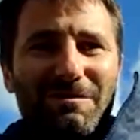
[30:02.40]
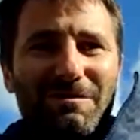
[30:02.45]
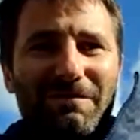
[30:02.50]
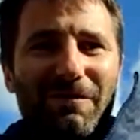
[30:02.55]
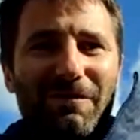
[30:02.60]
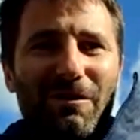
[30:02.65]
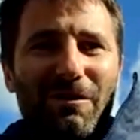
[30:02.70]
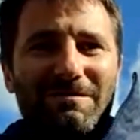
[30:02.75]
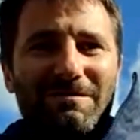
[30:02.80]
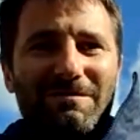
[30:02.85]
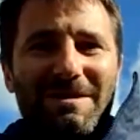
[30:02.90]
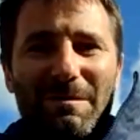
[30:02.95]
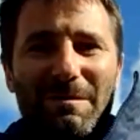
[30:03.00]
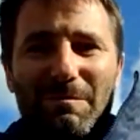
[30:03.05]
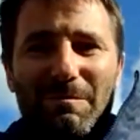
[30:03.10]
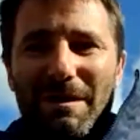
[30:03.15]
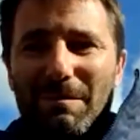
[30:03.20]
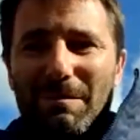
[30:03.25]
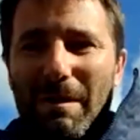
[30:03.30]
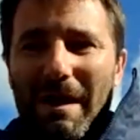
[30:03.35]
of 5-10
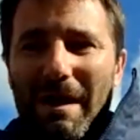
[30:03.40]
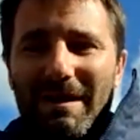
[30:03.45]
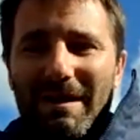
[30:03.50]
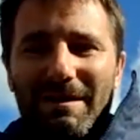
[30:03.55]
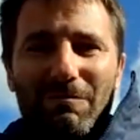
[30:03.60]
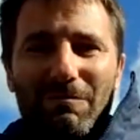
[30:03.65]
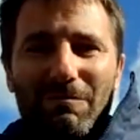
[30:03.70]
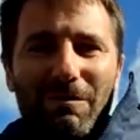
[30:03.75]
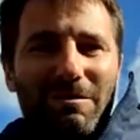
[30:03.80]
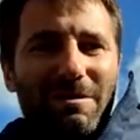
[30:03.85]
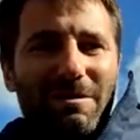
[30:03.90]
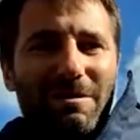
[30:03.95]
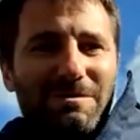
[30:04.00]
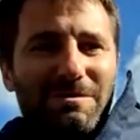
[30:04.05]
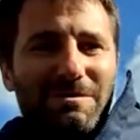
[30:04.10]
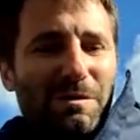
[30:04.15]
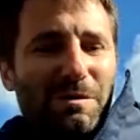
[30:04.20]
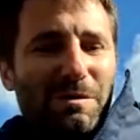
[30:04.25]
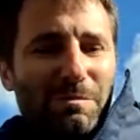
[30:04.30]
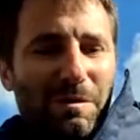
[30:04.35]
minute panic while I was
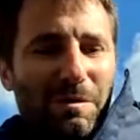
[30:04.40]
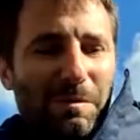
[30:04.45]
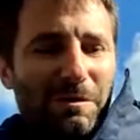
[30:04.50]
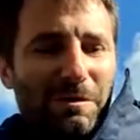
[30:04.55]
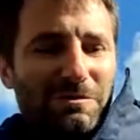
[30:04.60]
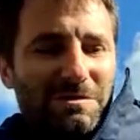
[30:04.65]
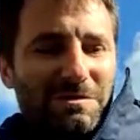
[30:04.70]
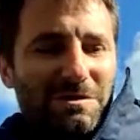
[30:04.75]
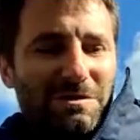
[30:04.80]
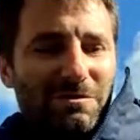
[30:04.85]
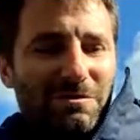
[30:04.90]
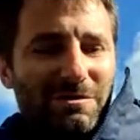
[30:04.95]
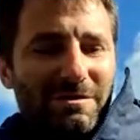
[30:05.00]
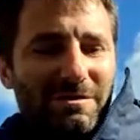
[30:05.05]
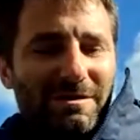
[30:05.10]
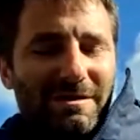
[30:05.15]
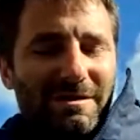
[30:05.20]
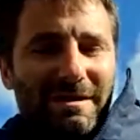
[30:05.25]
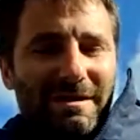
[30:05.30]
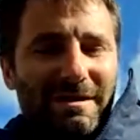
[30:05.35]
putting my boots on
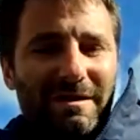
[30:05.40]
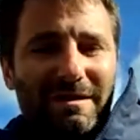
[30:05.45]
and